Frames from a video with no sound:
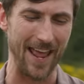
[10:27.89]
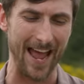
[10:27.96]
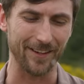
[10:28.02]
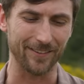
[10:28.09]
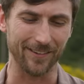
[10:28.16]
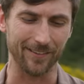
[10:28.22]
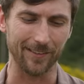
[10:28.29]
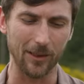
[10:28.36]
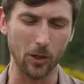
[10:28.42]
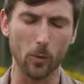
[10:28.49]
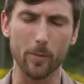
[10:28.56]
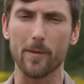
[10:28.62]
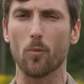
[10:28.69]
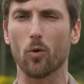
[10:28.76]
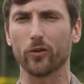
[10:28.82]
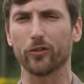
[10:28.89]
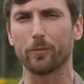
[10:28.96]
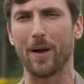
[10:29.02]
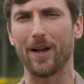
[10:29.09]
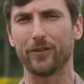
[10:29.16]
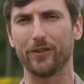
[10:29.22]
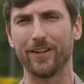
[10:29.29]
Adds a little bit more
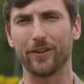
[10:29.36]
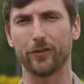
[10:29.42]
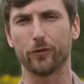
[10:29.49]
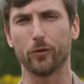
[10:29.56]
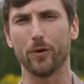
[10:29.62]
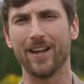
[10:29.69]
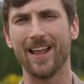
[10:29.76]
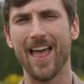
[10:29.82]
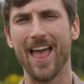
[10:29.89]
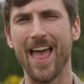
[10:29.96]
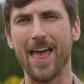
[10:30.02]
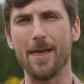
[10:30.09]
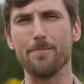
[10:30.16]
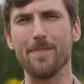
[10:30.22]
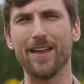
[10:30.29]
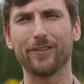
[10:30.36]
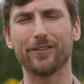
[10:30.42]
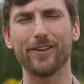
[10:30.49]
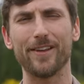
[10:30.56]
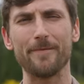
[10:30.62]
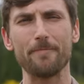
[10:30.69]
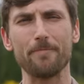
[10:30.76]
spiciness to it and makes
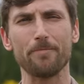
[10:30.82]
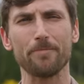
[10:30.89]
it